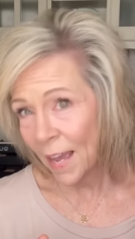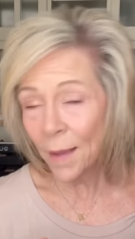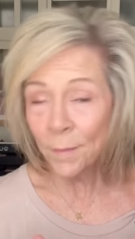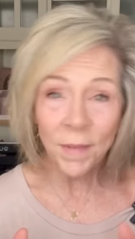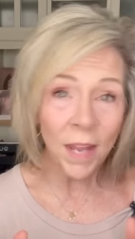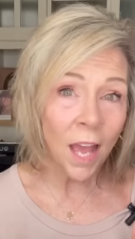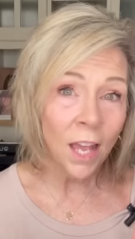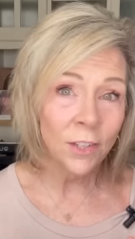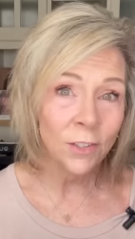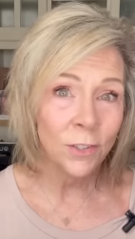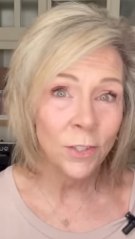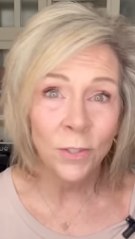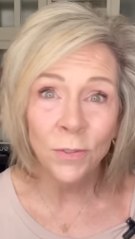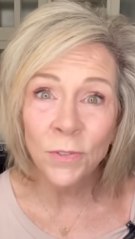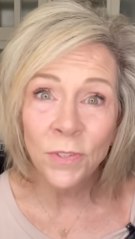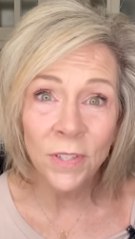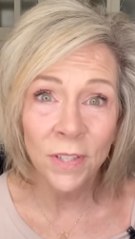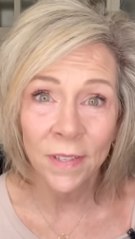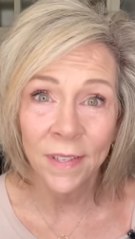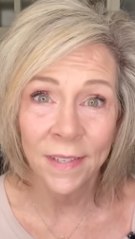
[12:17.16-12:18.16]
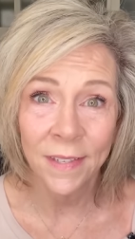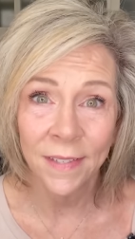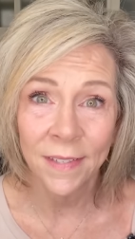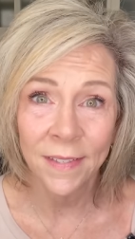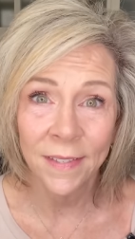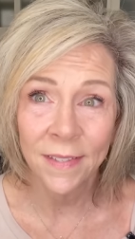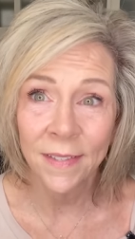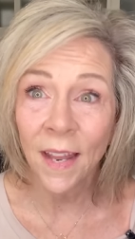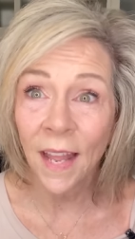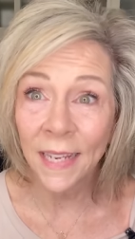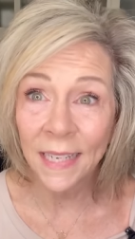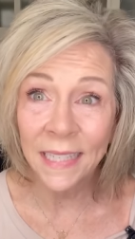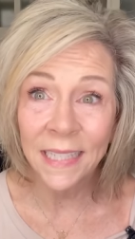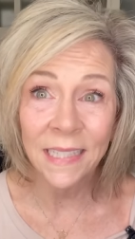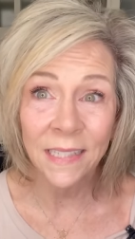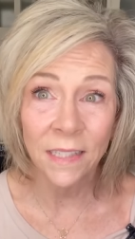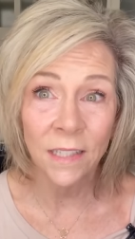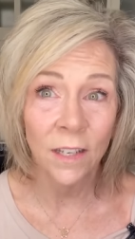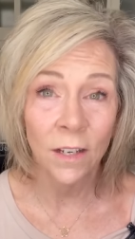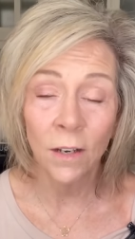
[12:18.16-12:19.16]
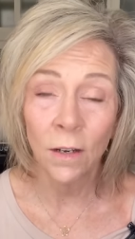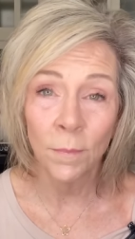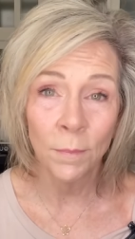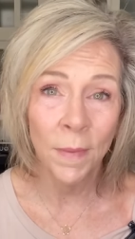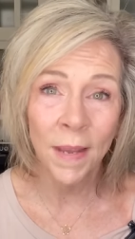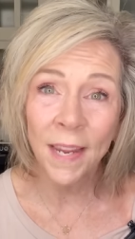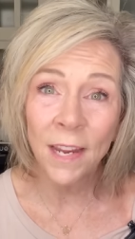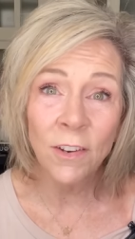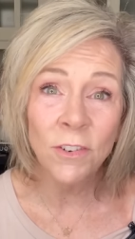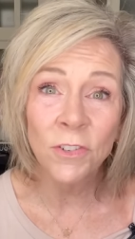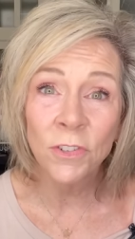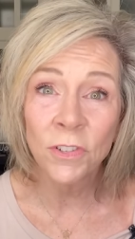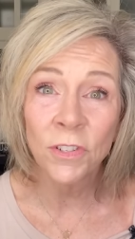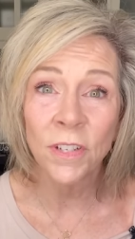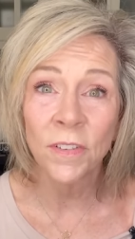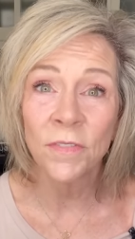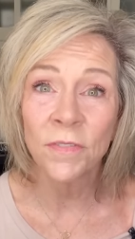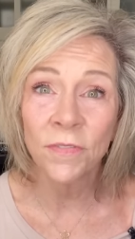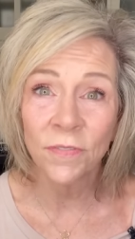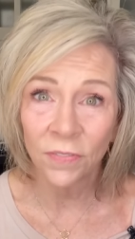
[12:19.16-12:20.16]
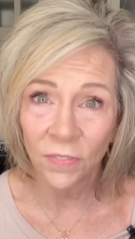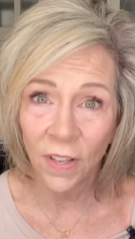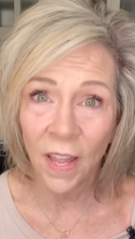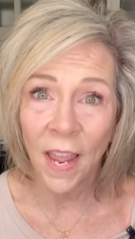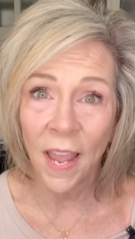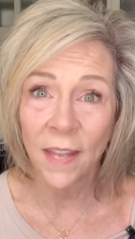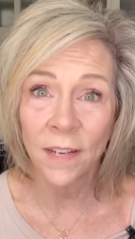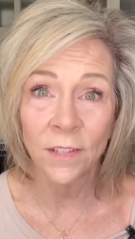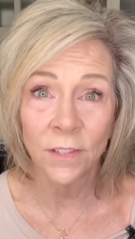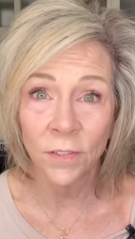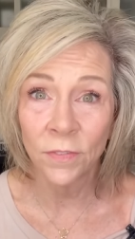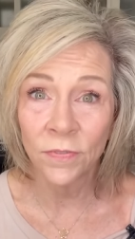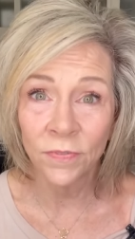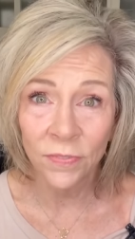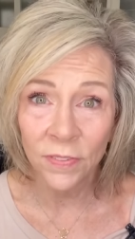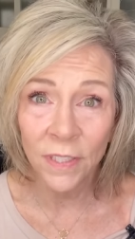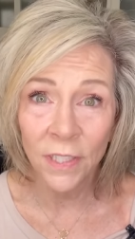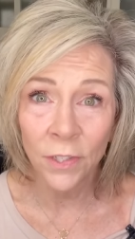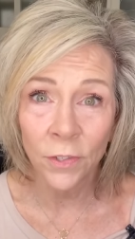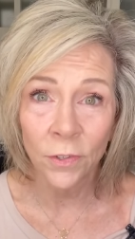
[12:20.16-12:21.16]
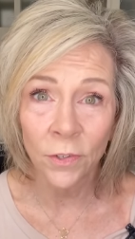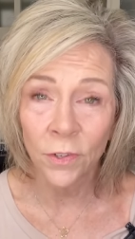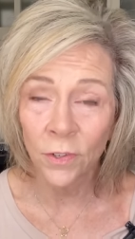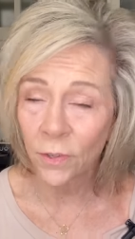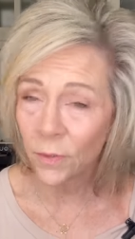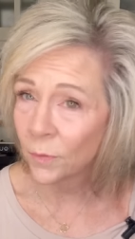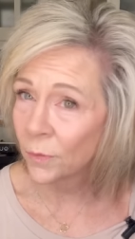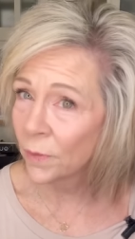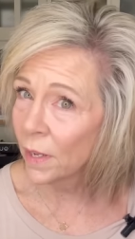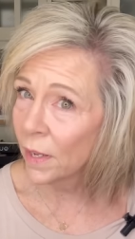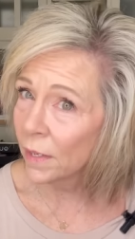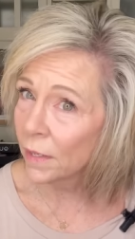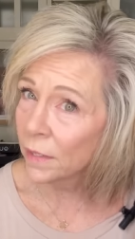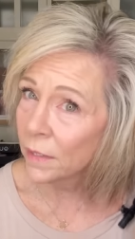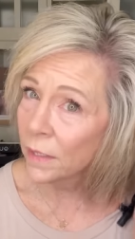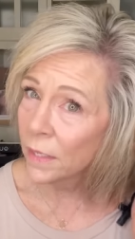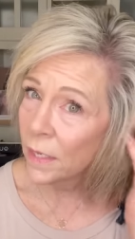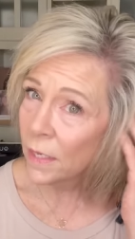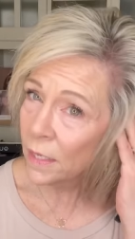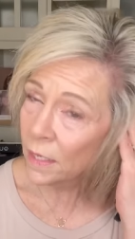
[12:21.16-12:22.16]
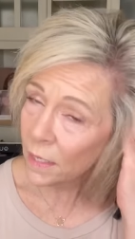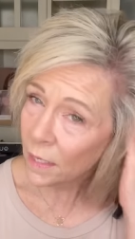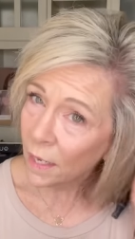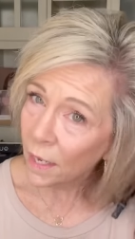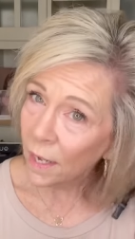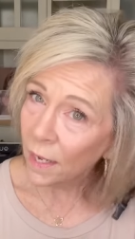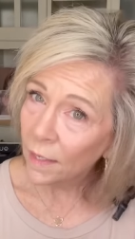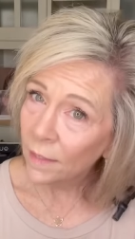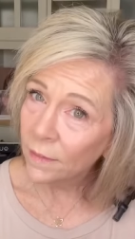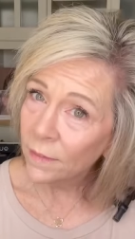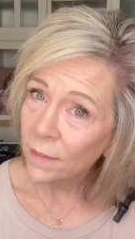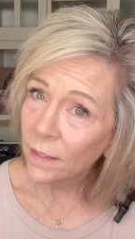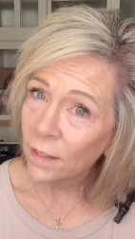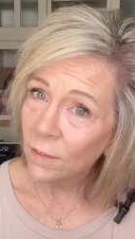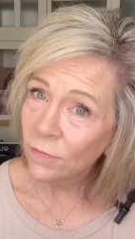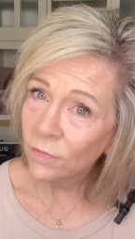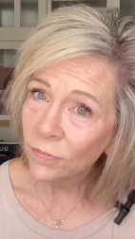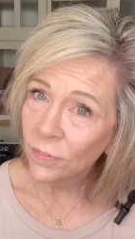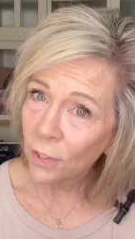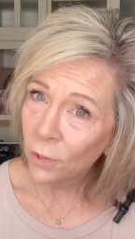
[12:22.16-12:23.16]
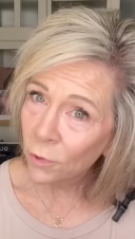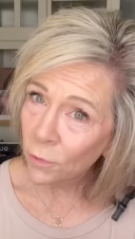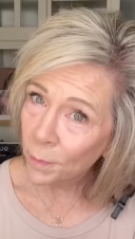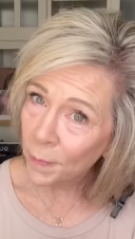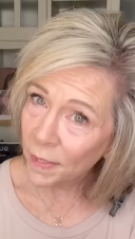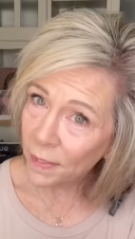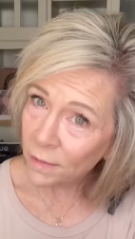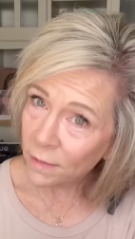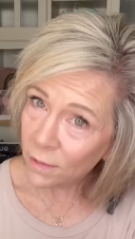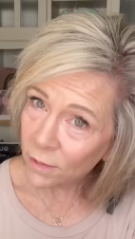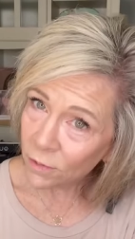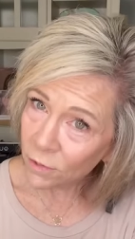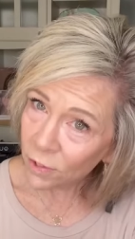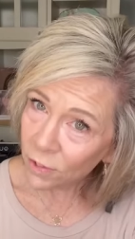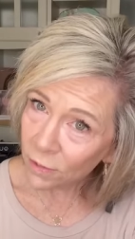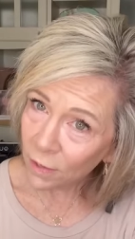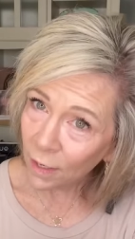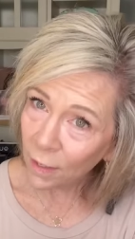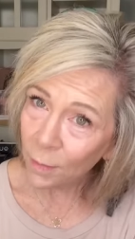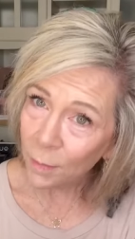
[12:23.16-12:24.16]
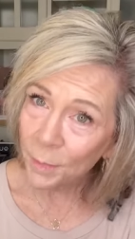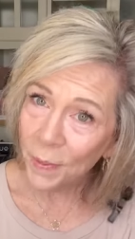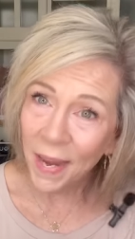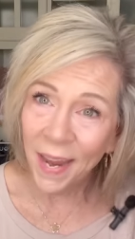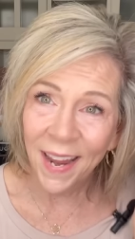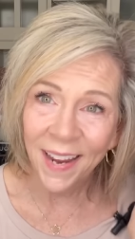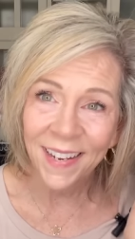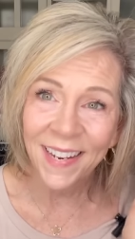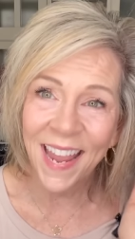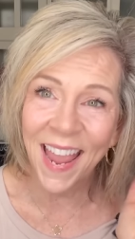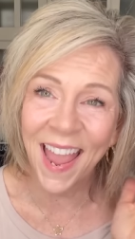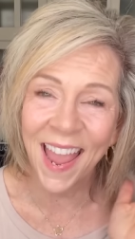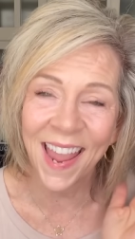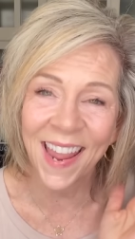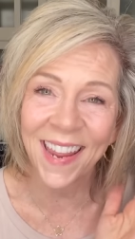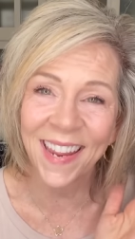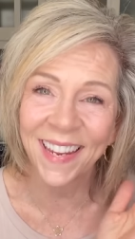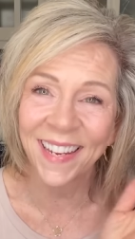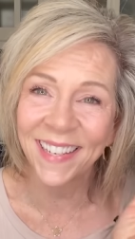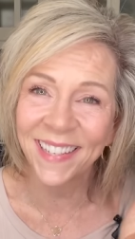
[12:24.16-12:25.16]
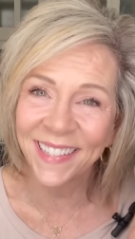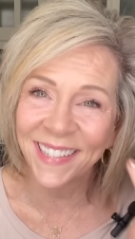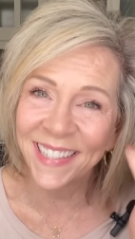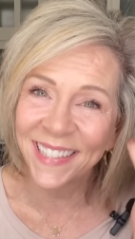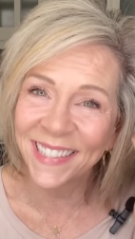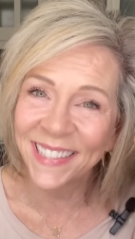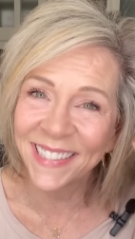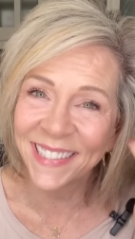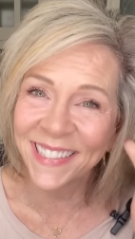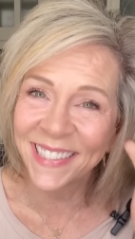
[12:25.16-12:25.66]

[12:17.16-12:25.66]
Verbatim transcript: I'm not used to this, like getting up. My hair is usually flat as a flitter, okay? And a flitter means it's just like a pancake.